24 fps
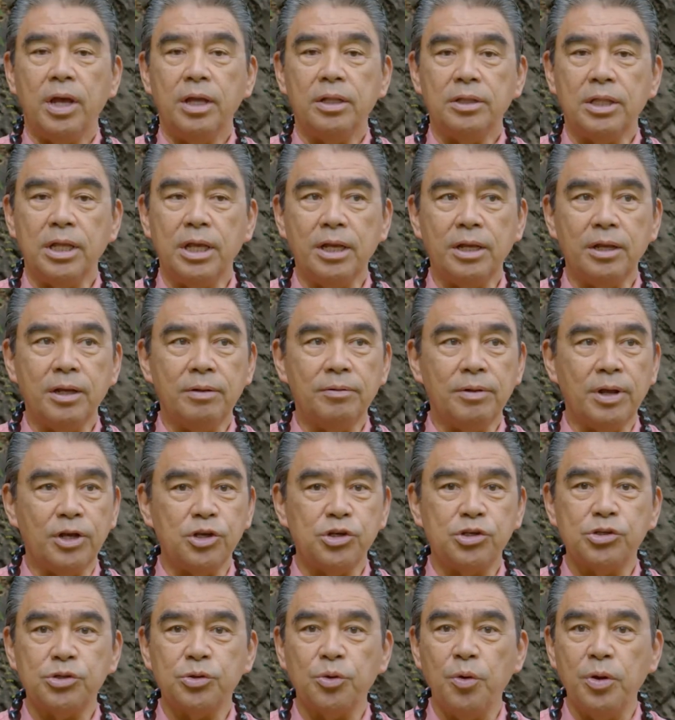The
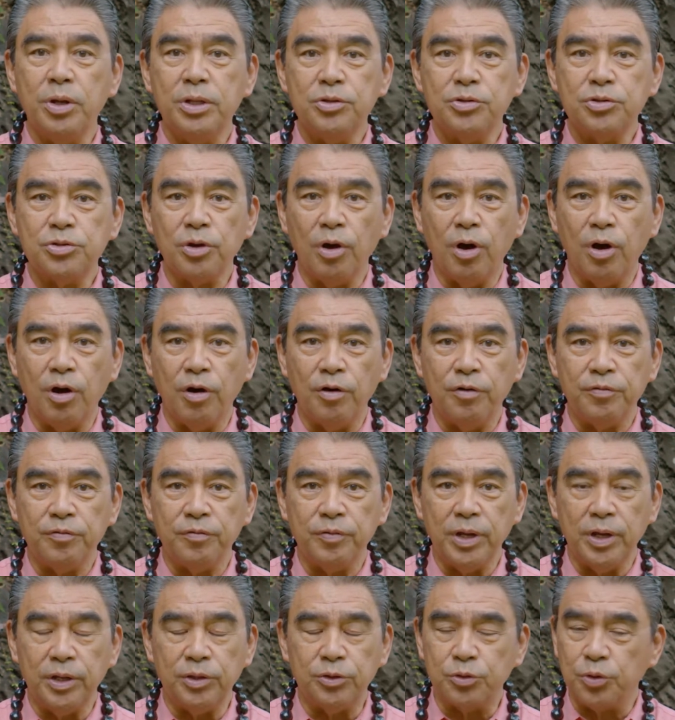assurance of
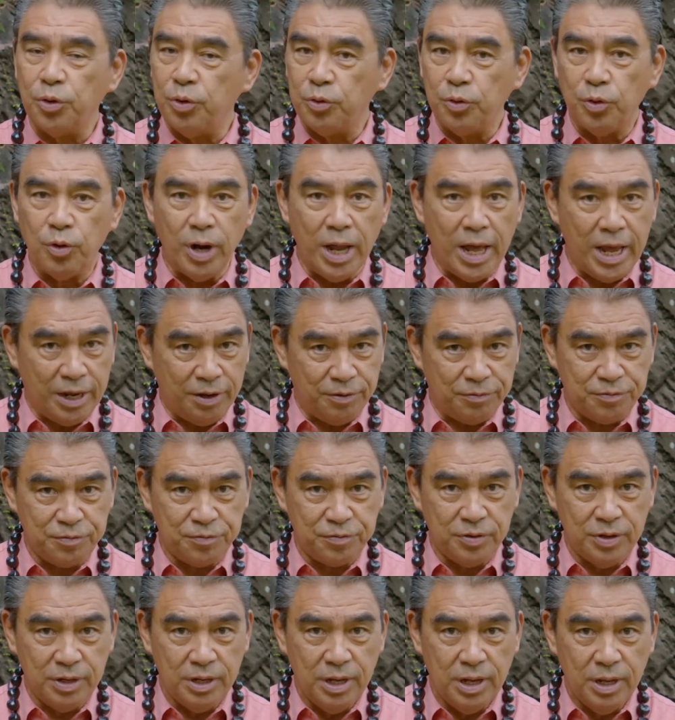eternal life
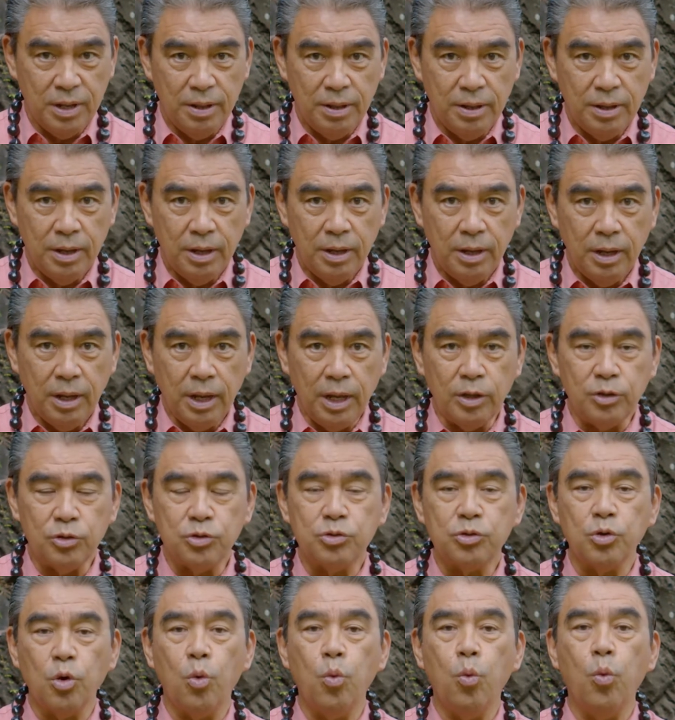is
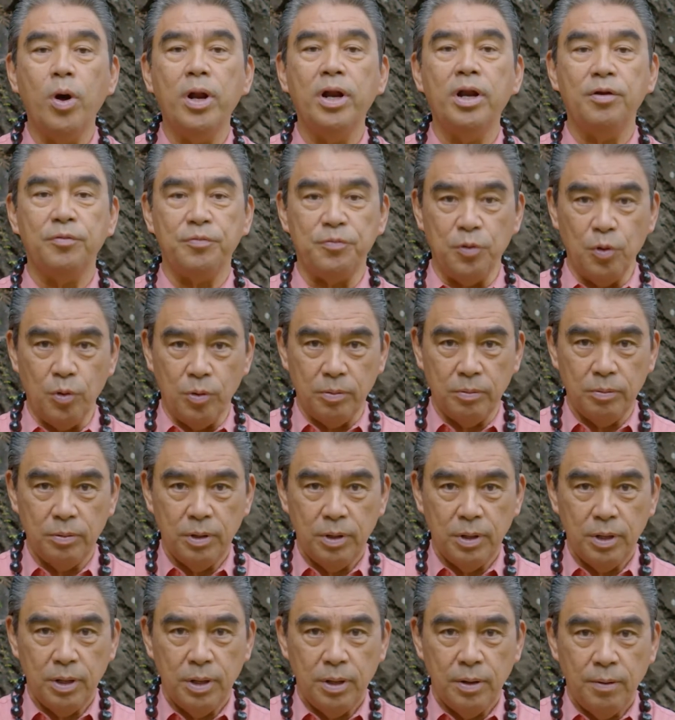so wonderful
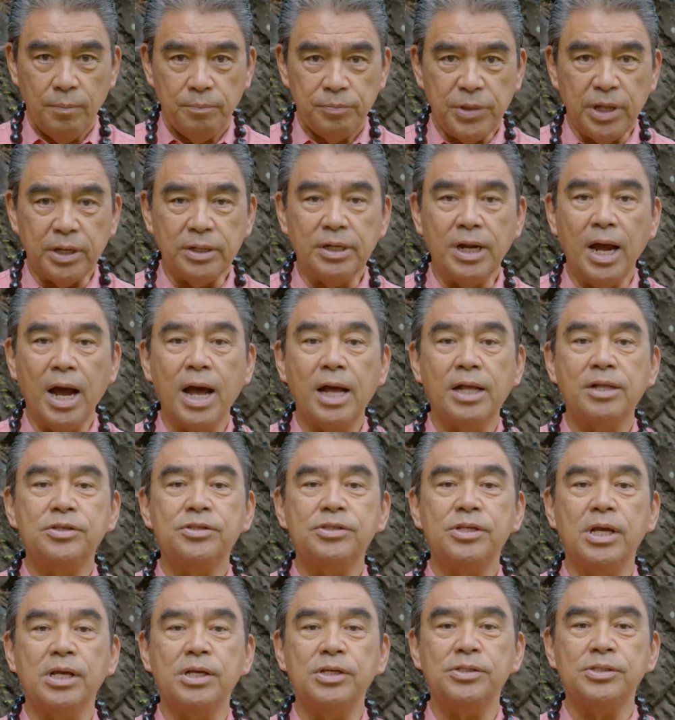that God
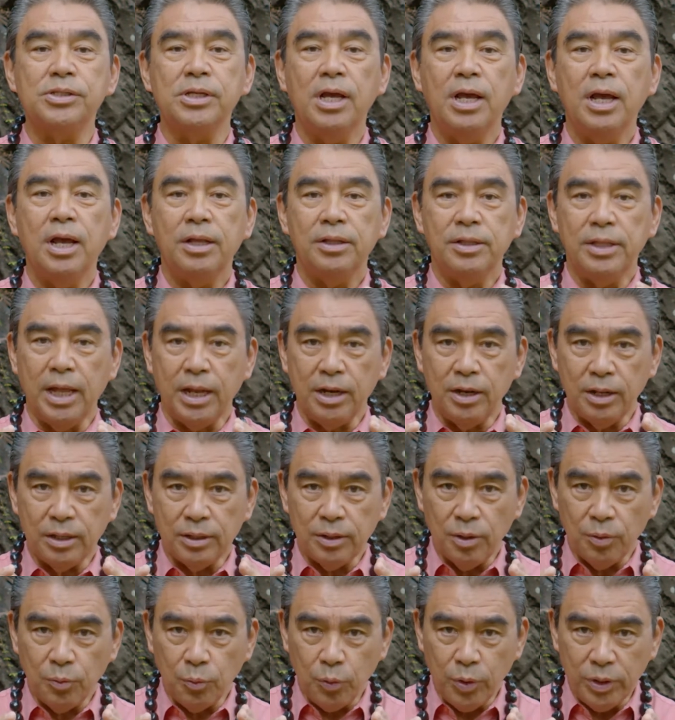says that
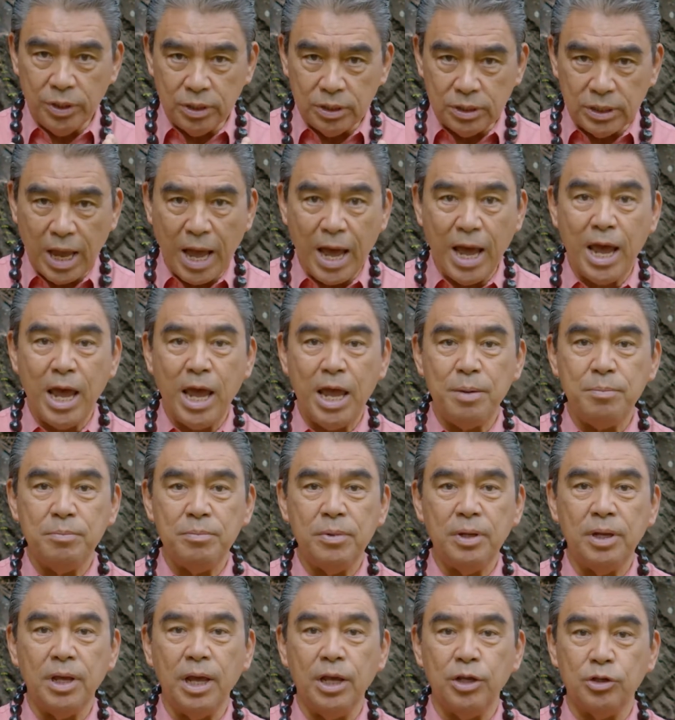when
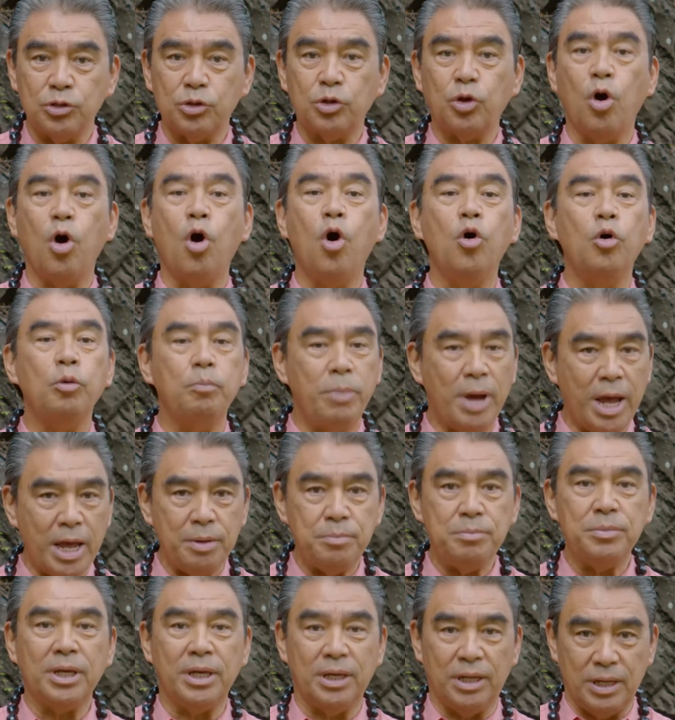time is called by
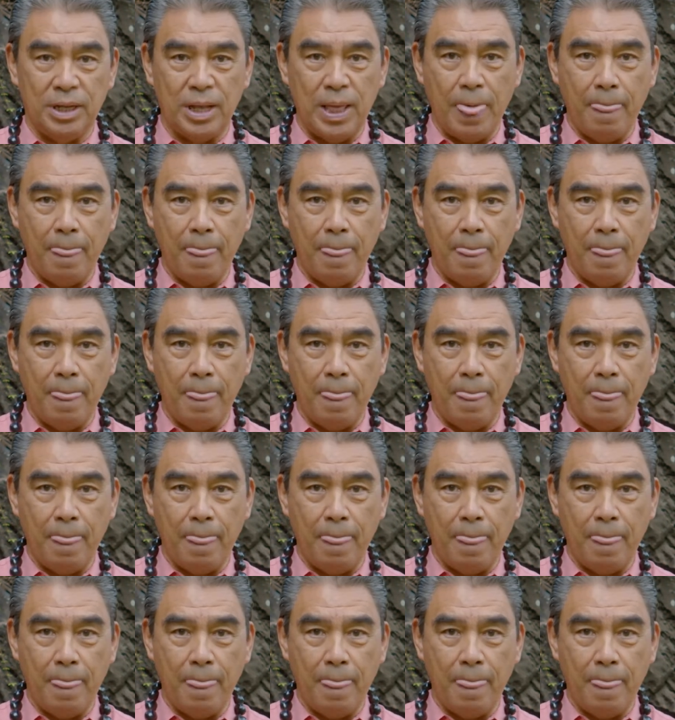me,